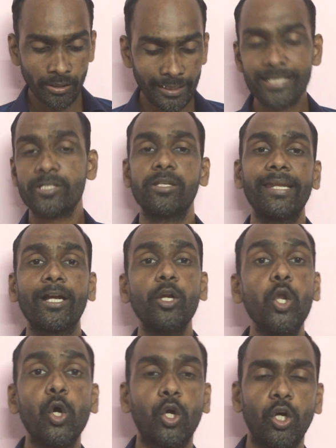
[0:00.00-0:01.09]
Let's take a
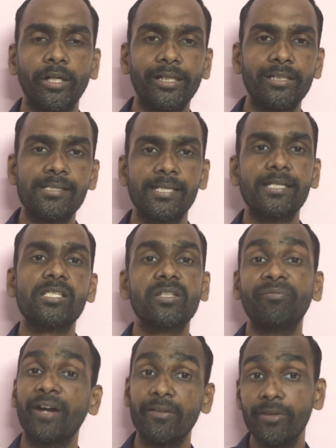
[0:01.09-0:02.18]
look in the sixth
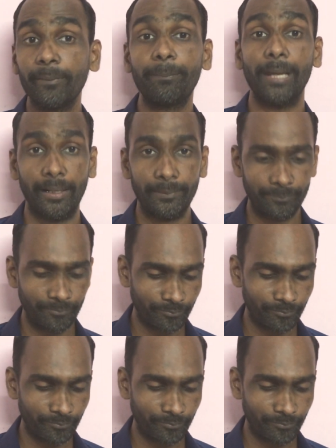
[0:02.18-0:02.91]
5-year plan.